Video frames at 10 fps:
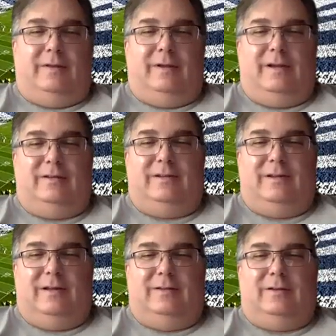think I sent
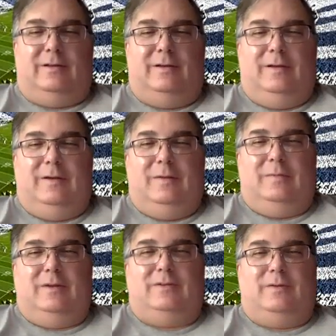out the
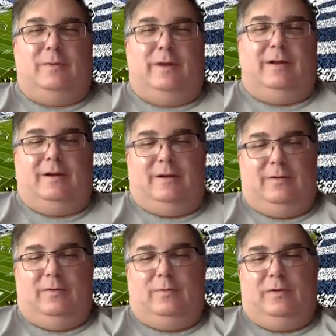message everybody
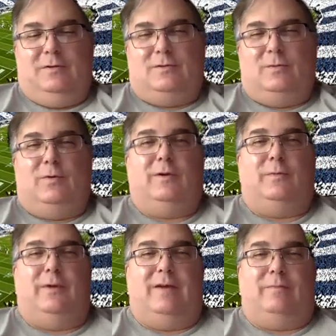uh, that we used the word that
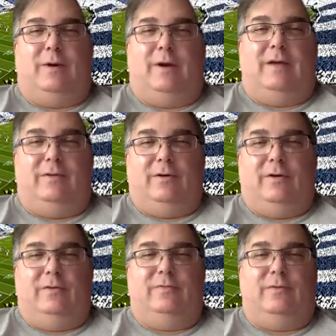we have probably haven't
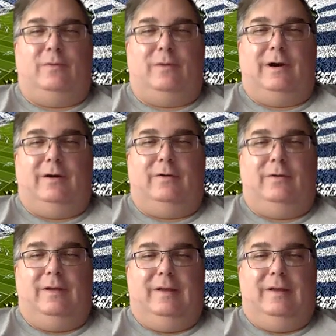heard for a while,